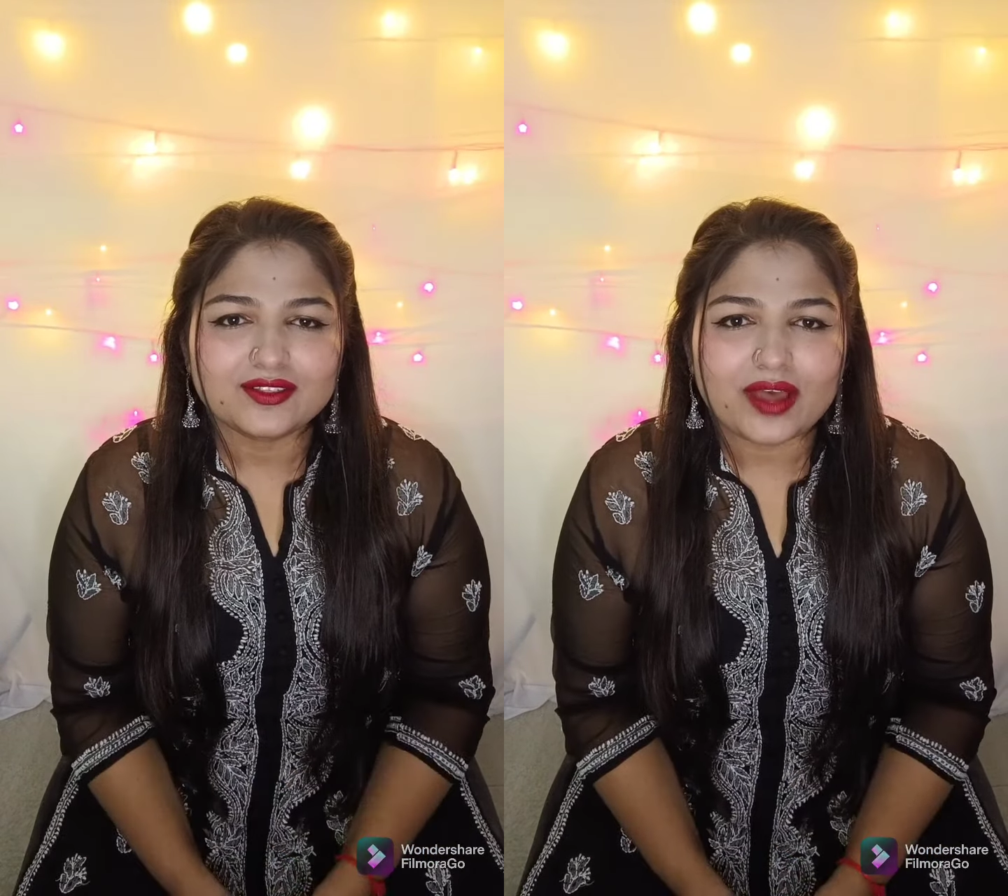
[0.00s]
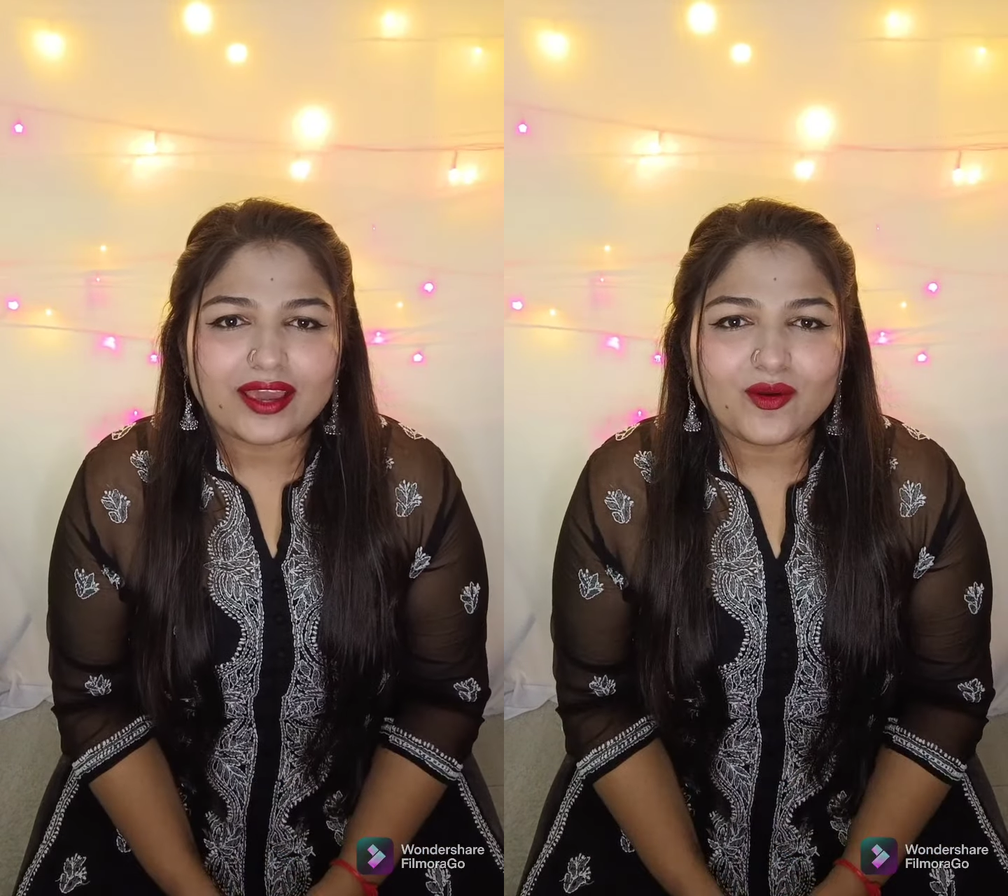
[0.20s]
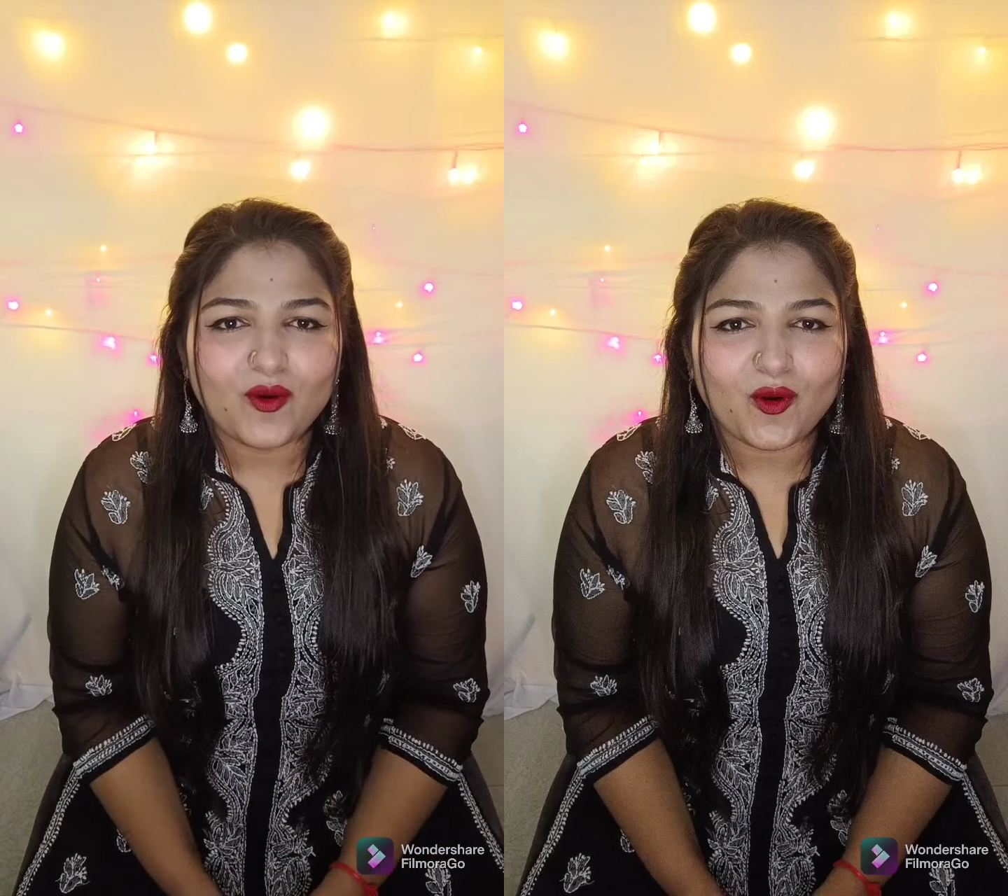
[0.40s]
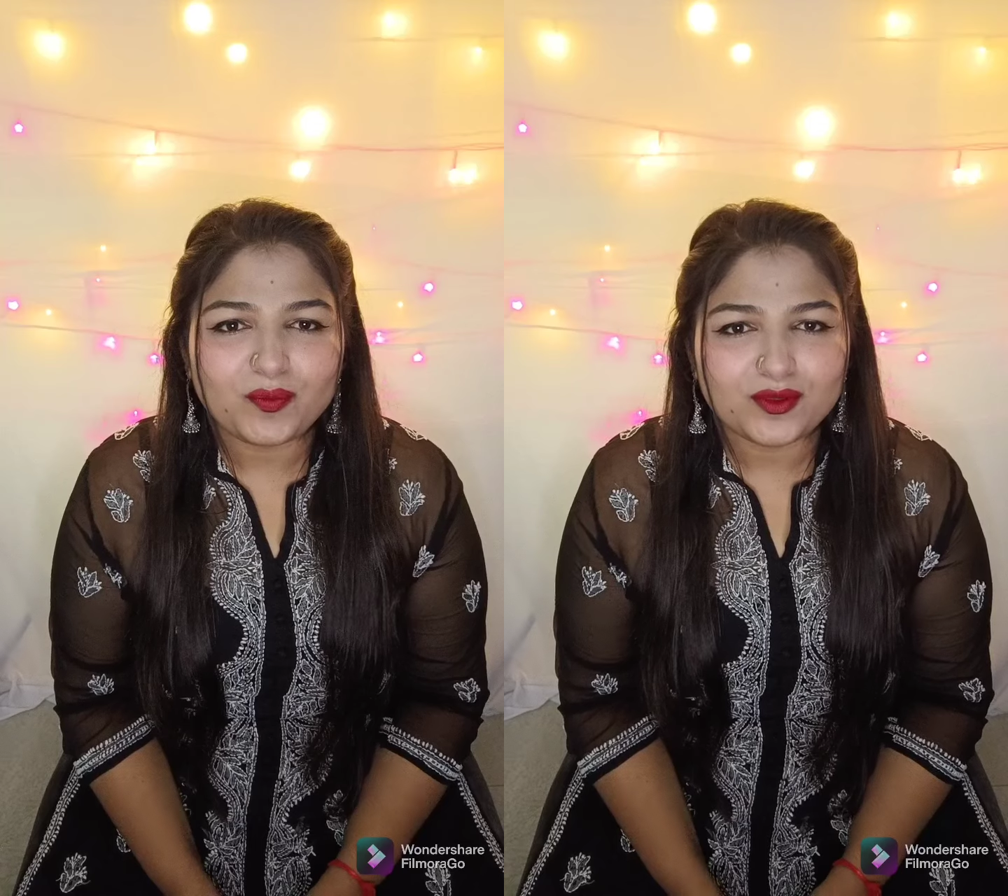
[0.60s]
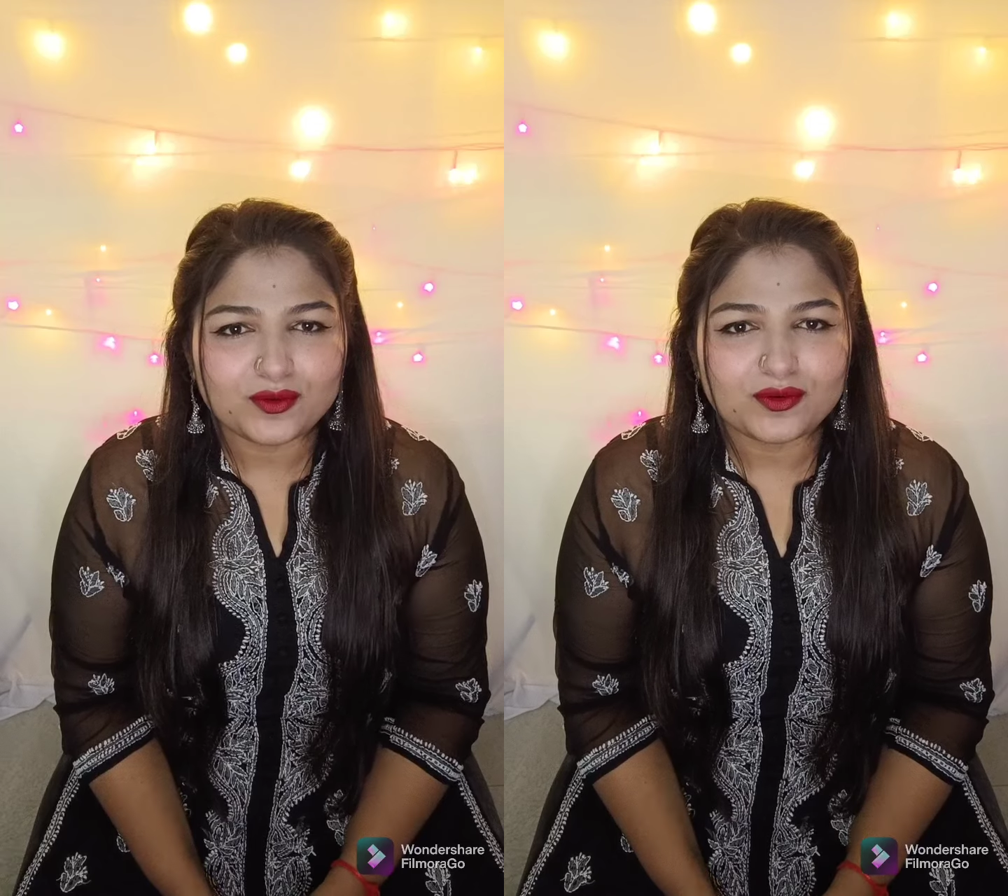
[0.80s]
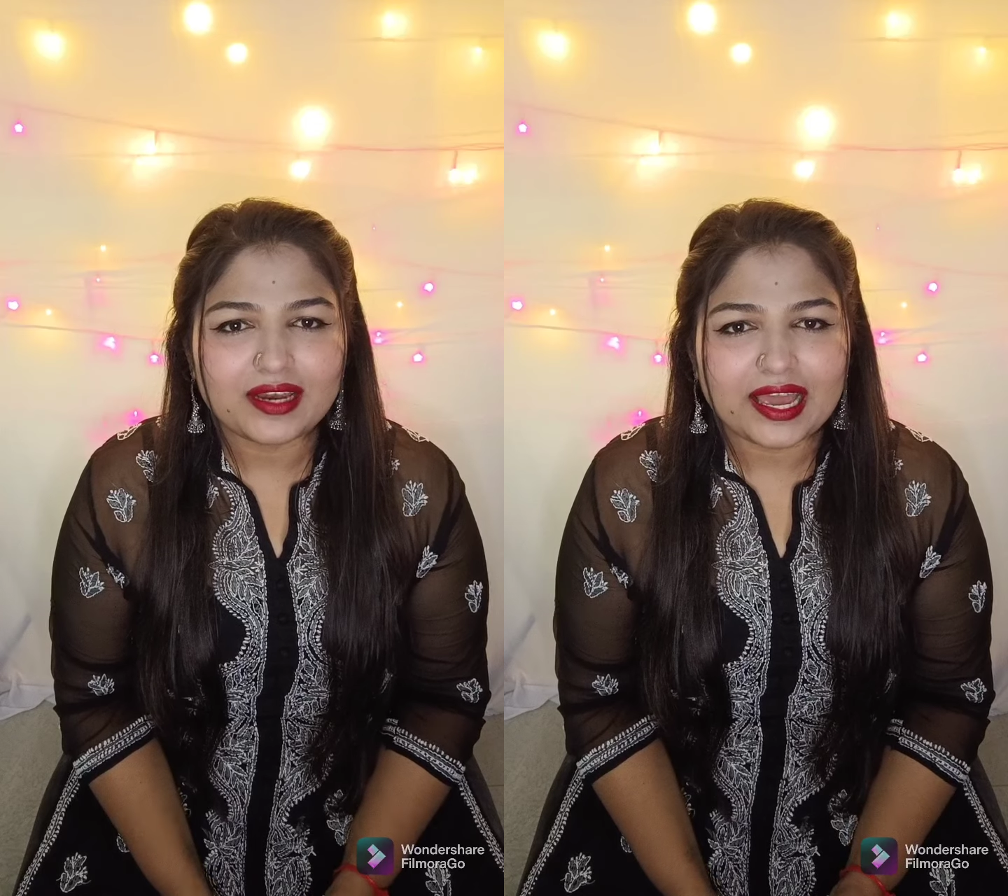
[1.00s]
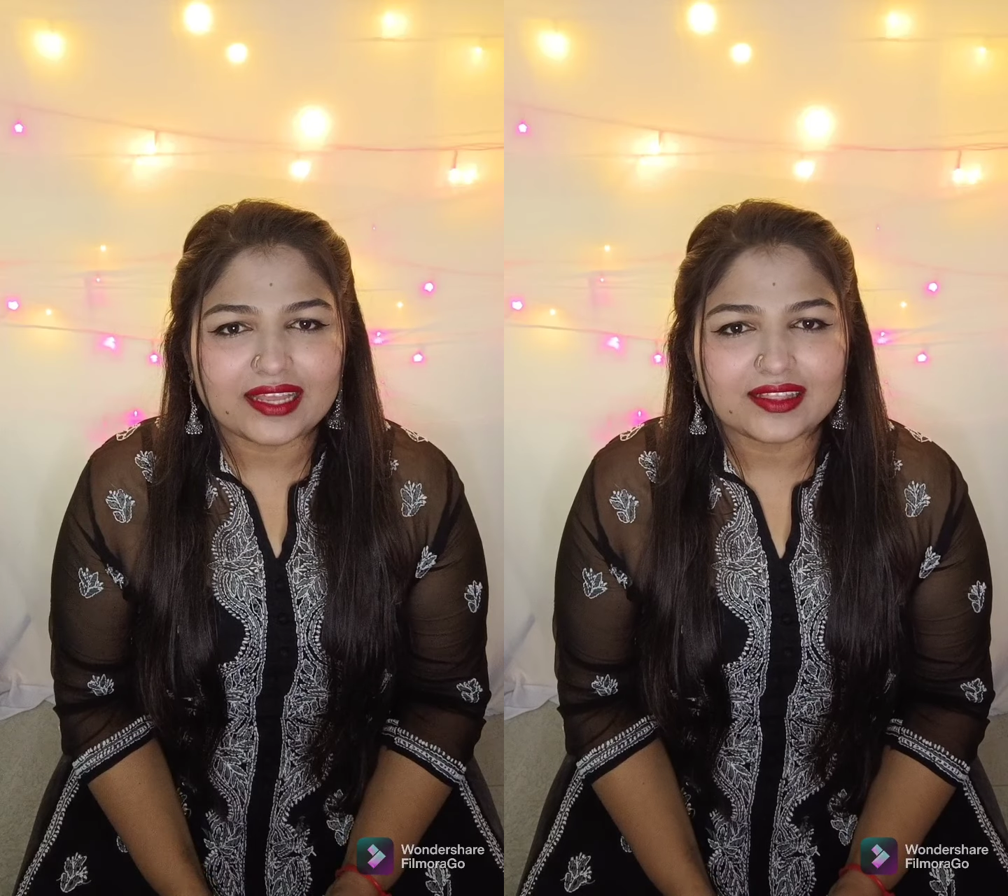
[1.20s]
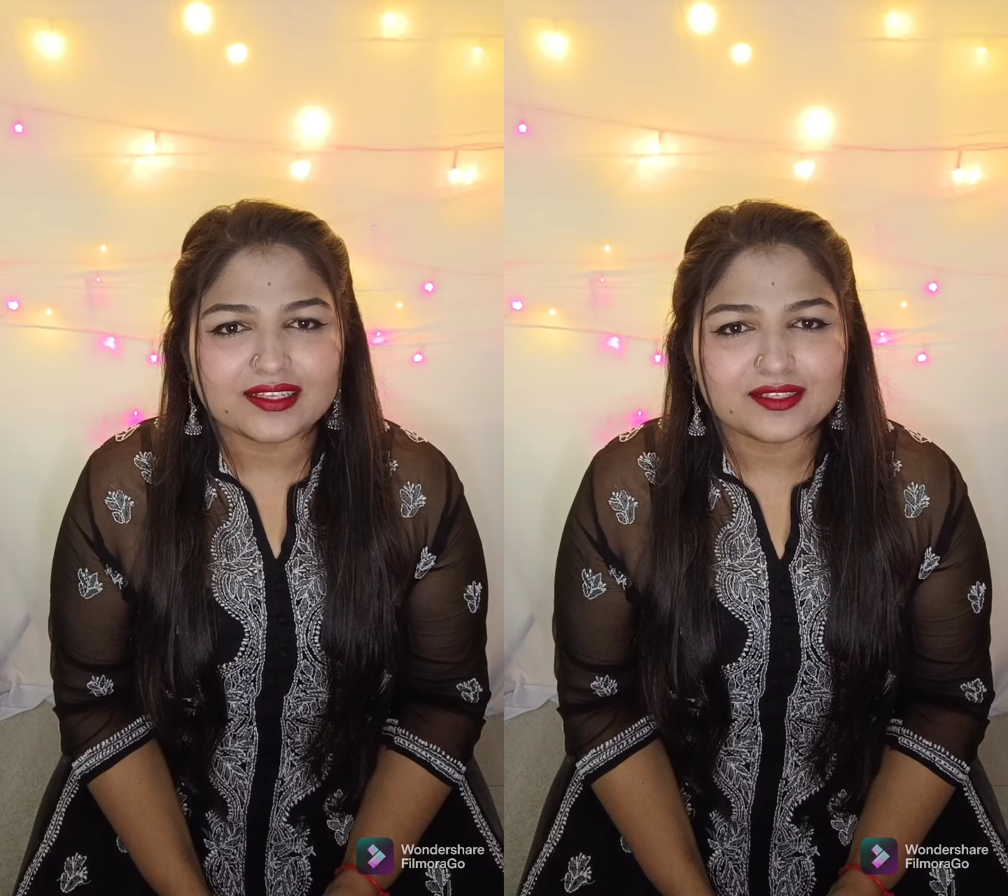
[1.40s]
So I hope you
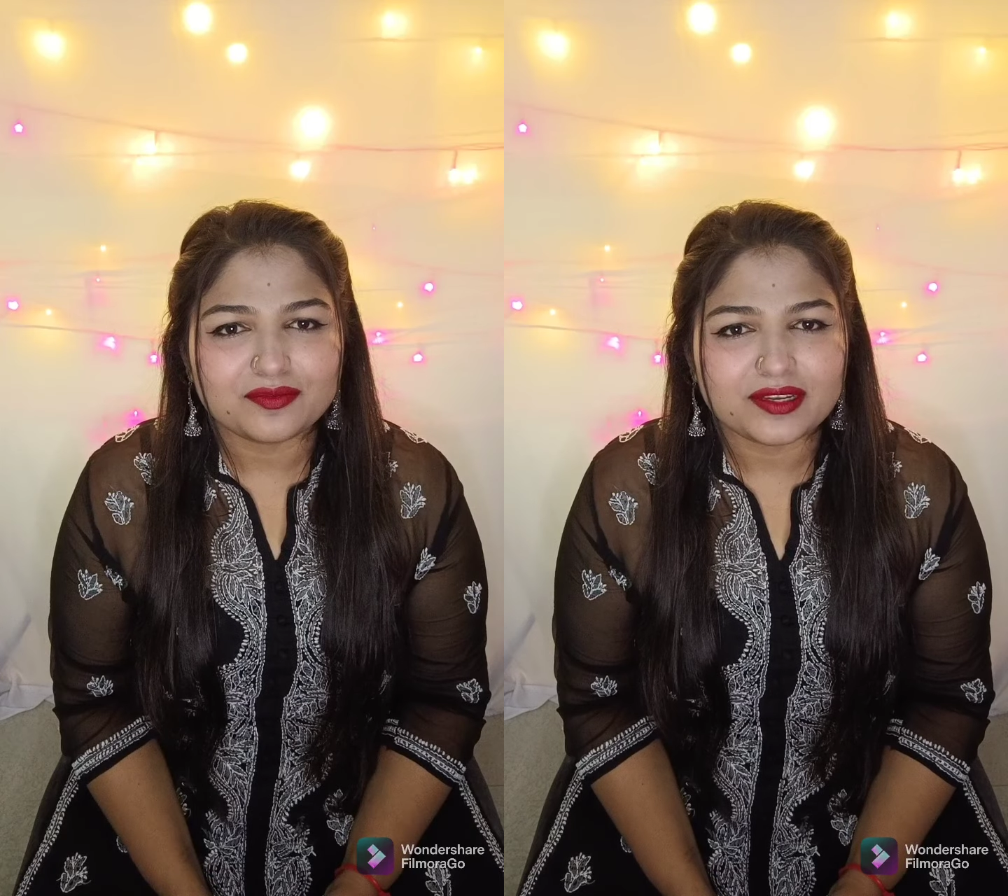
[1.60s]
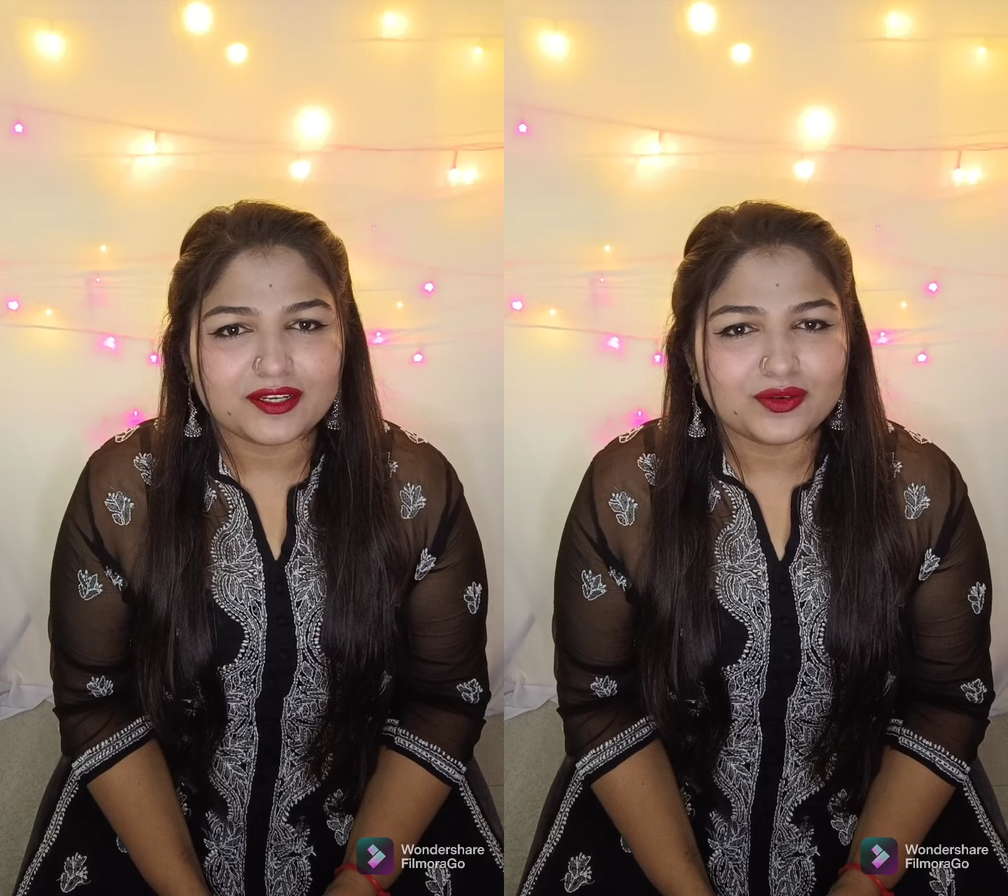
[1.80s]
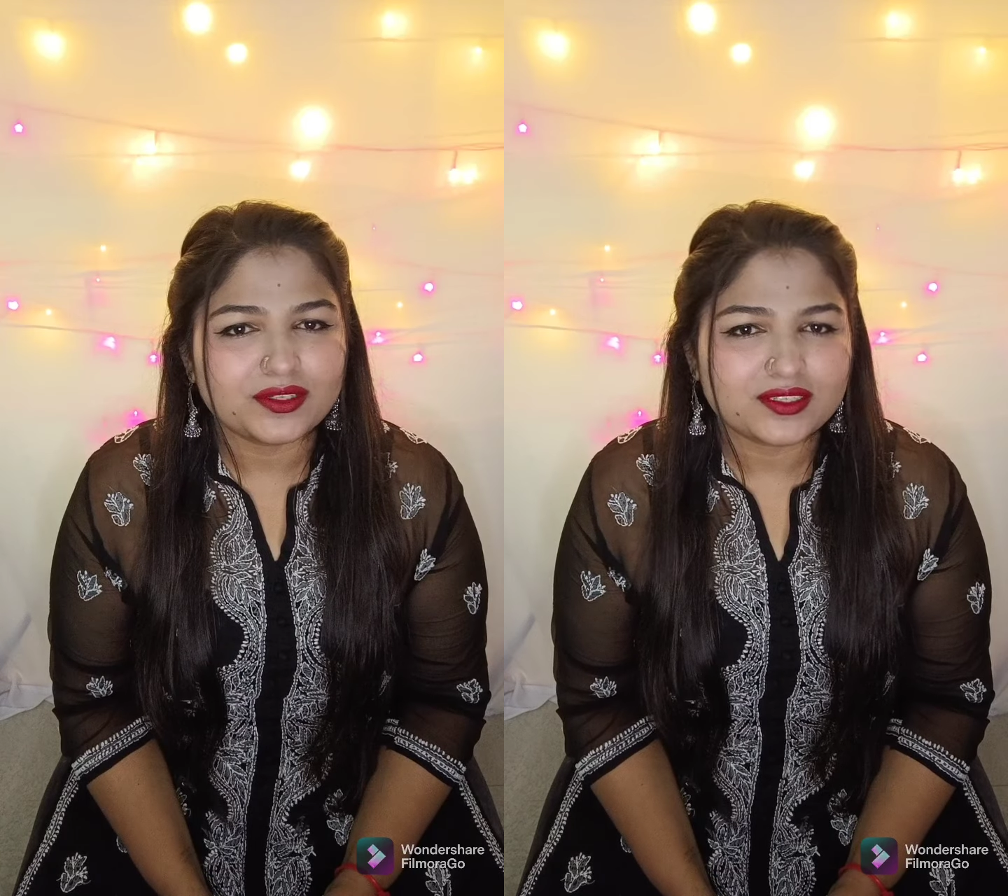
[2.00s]
like this video.